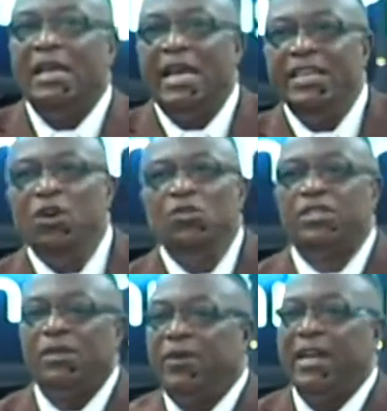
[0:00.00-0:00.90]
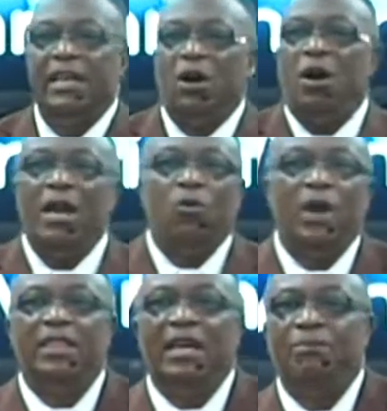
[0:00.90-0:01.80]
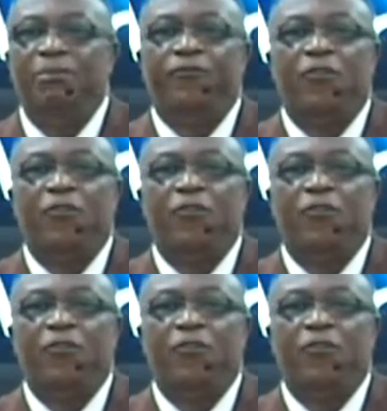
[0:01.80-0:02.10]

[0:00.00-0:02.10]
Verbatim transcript: a news reader or a weather